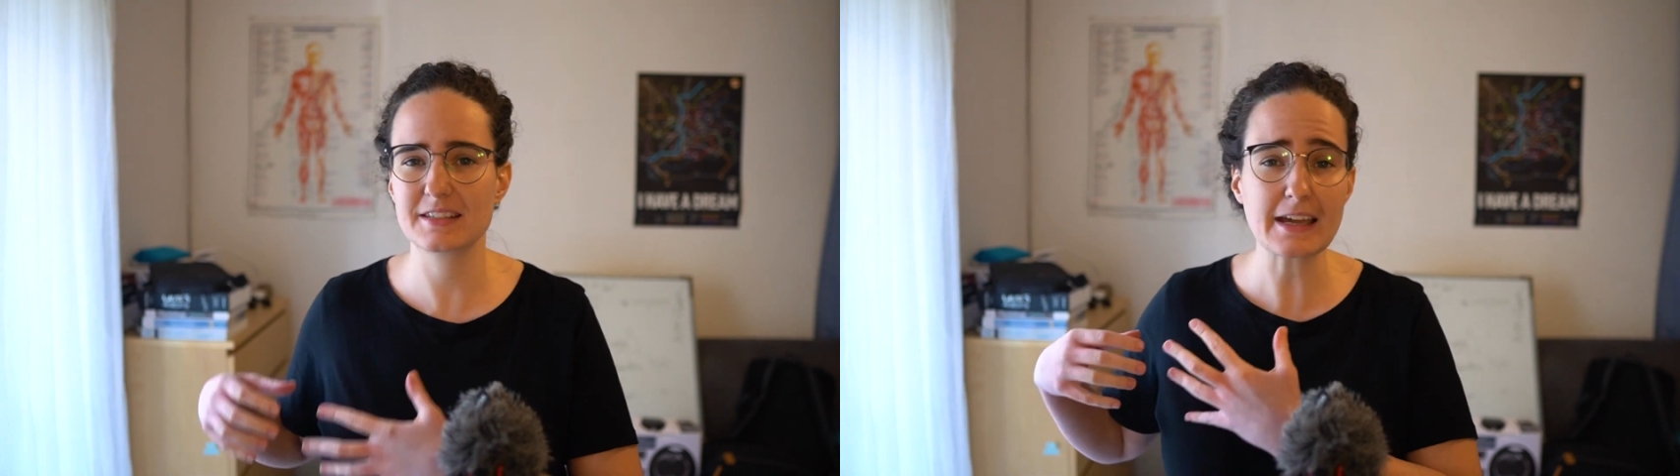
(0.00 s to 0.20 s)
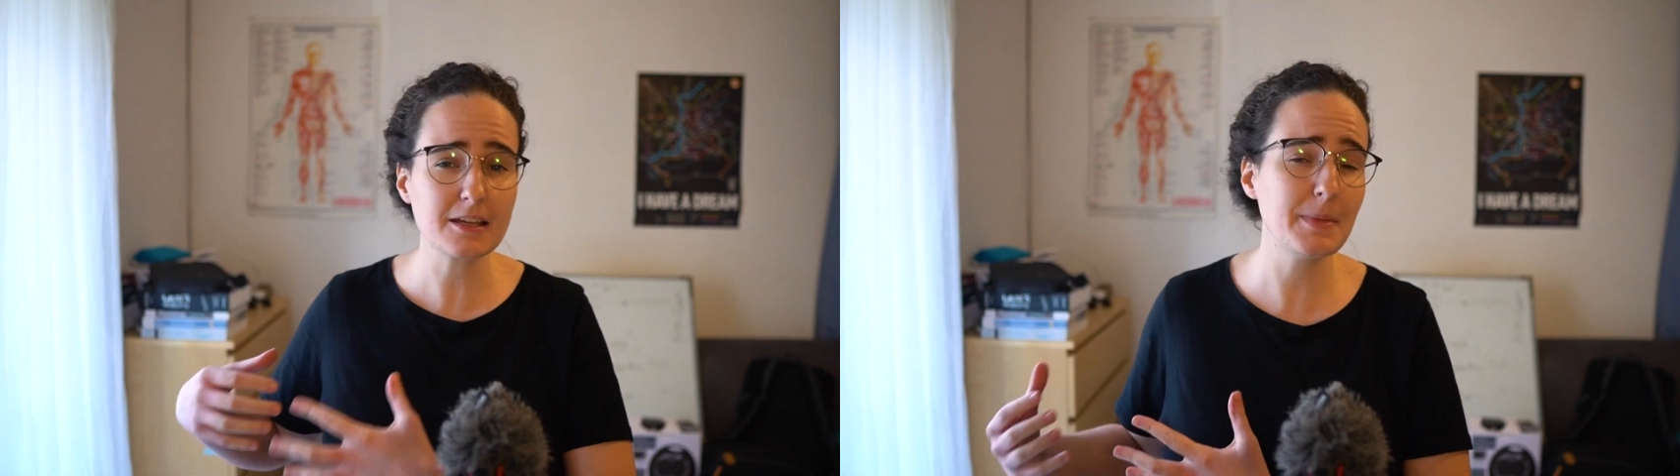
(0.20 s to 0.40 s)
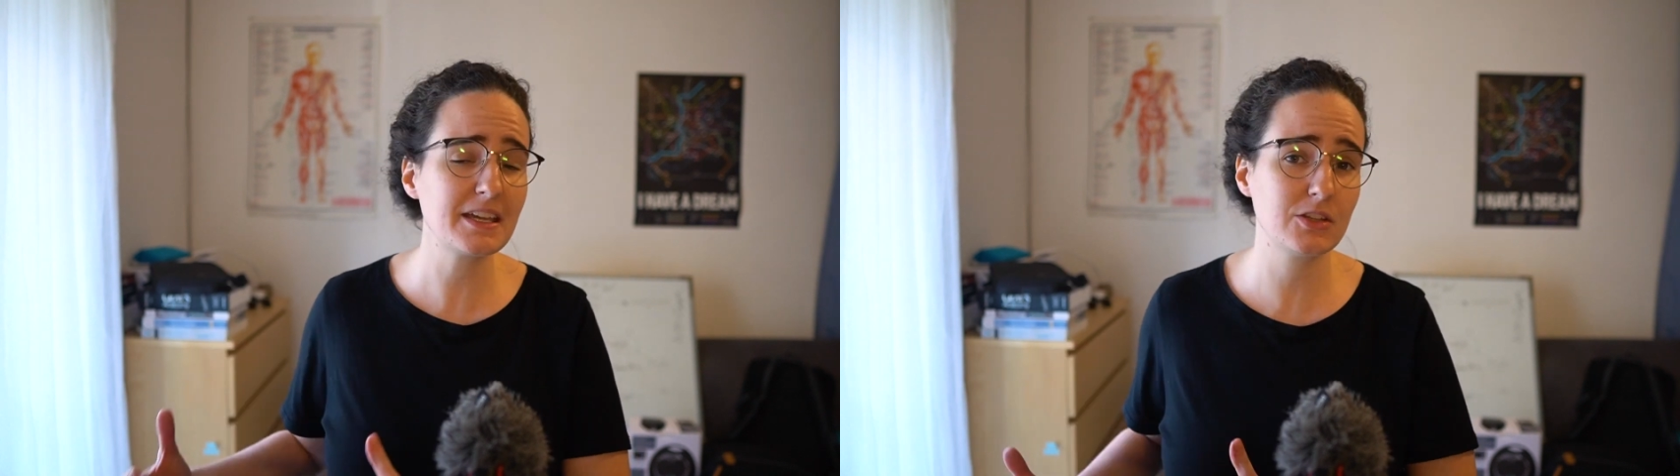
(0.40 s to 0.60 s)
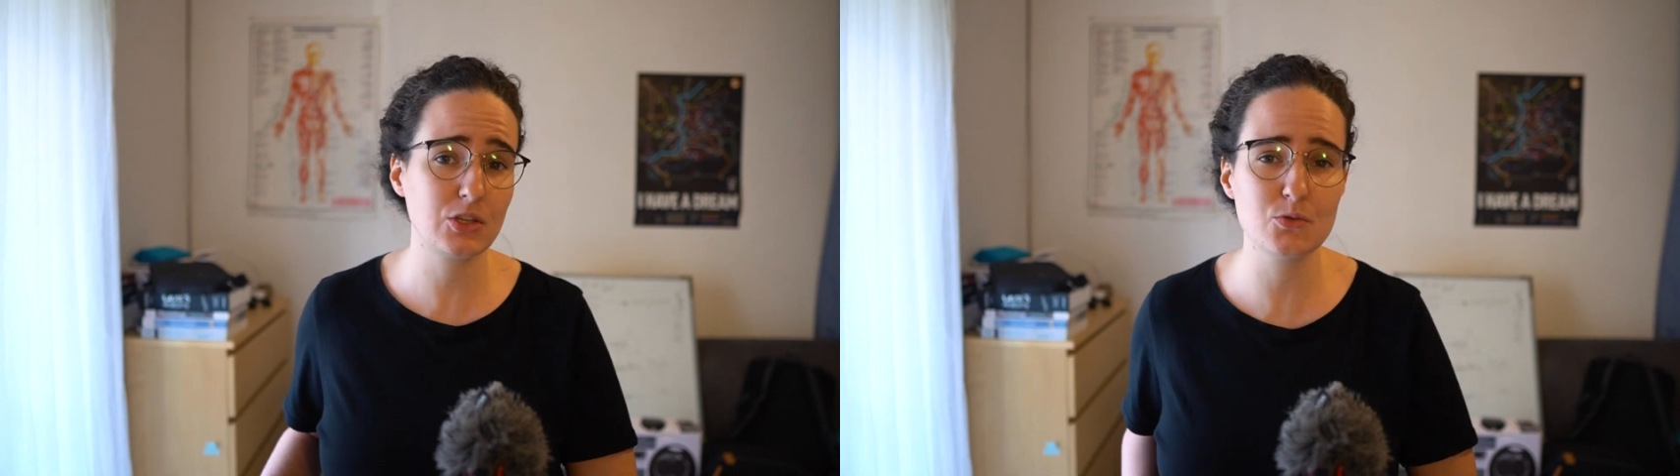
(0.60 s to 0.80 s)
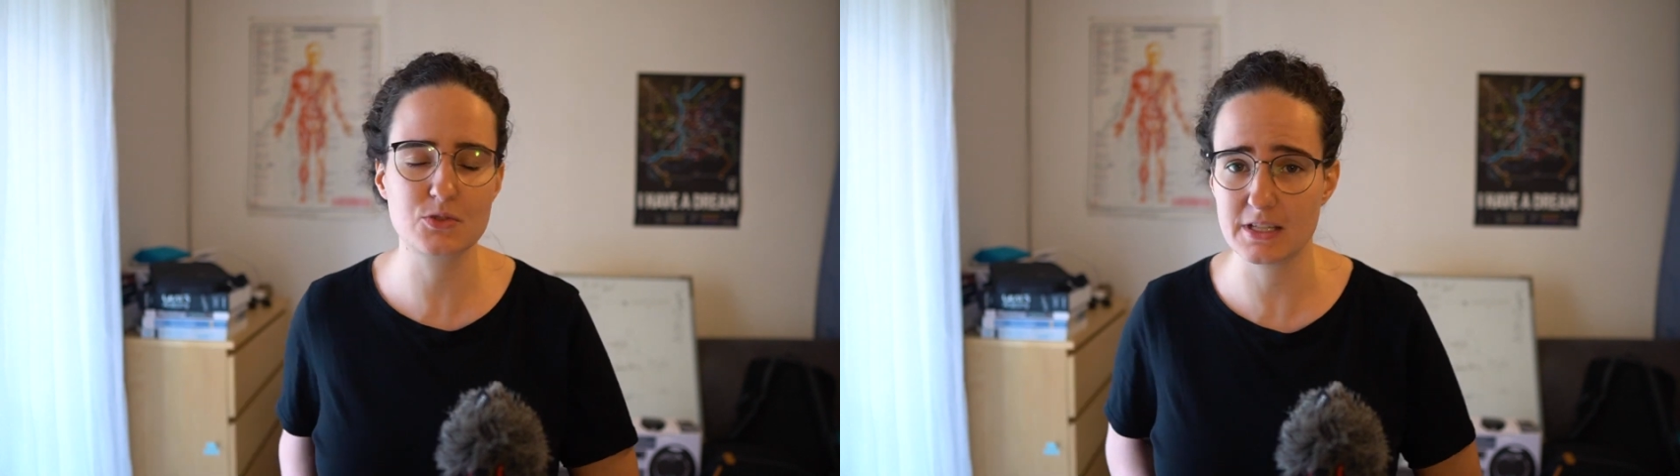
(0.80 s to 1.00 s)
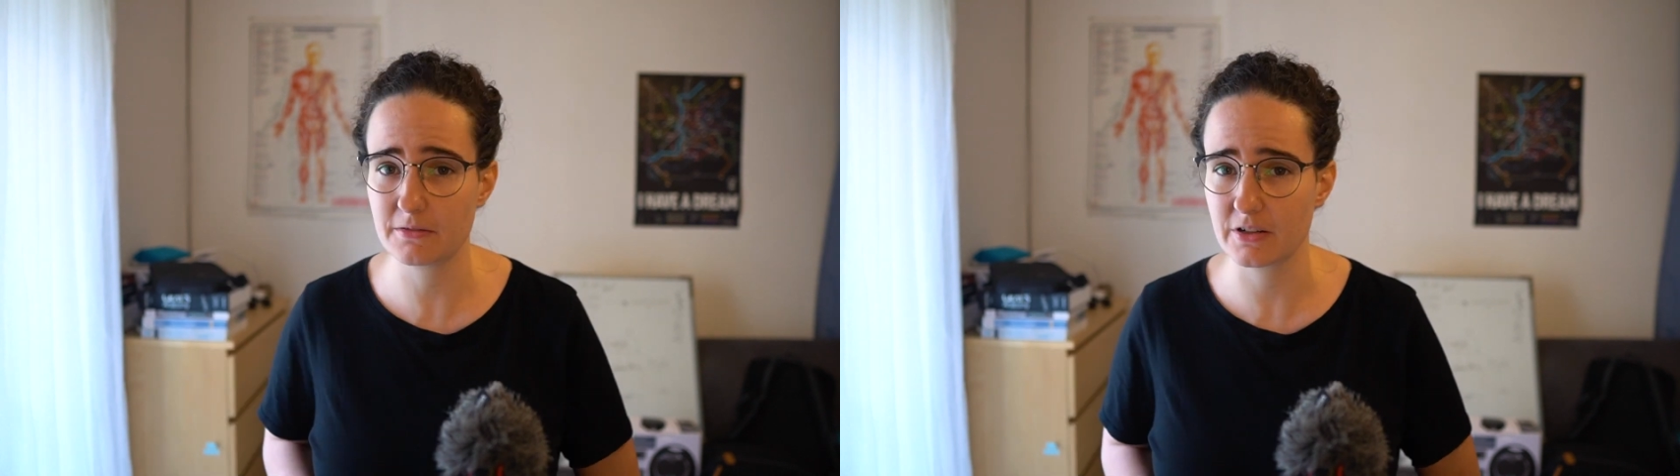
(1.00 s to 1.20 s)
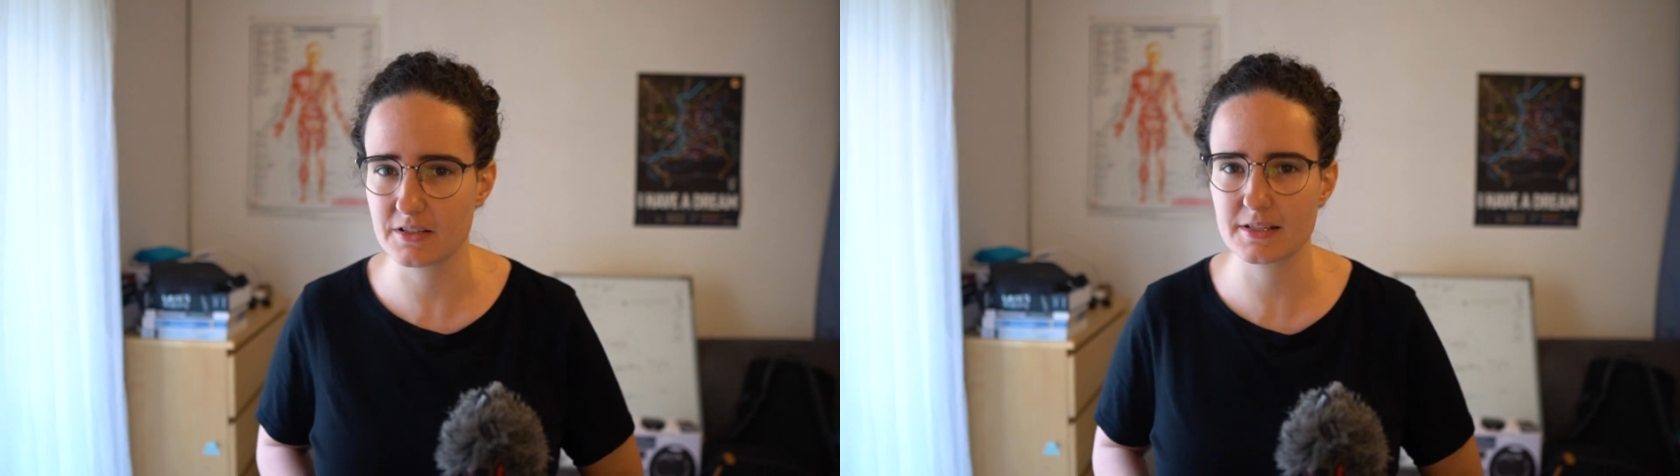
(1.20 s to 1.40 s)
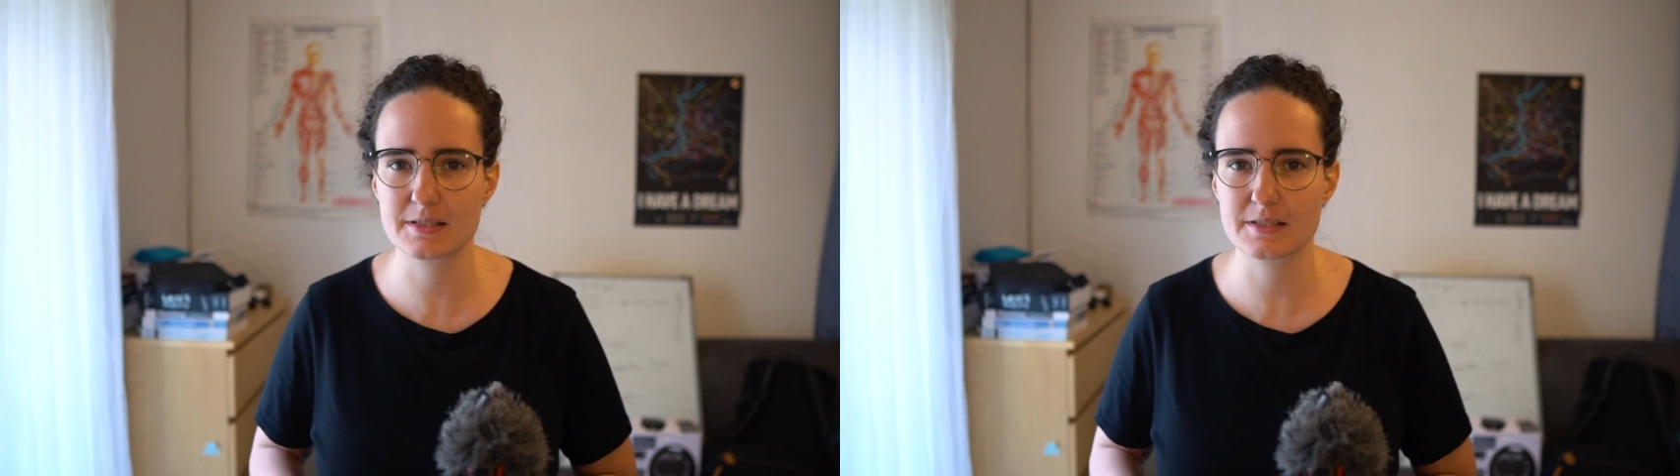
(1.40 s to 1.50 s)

that can make a huge difference,